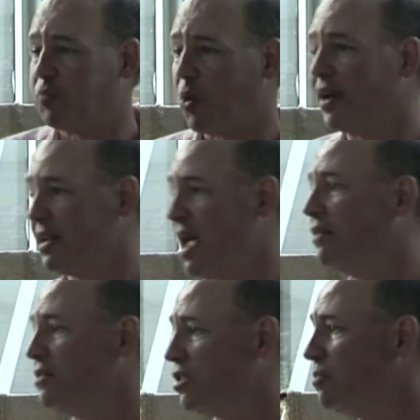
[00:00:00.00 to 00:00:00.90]
brought an
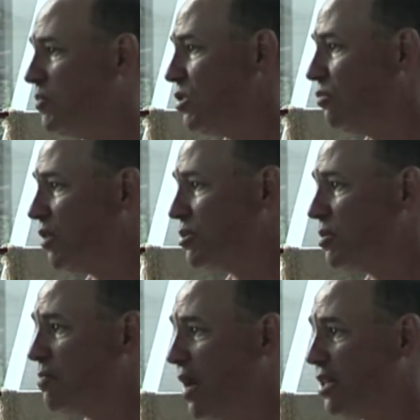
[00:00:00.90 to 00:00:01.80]
end to, to
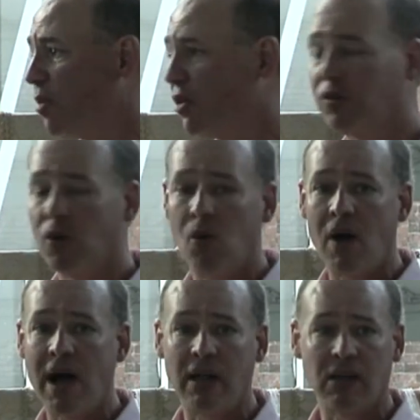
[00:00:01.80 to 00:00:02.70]
Richmond baseball for a
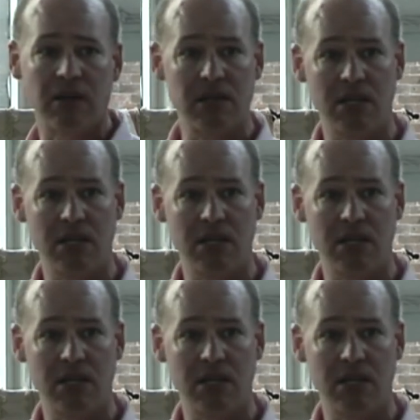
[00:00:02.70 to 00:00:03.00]
while. It,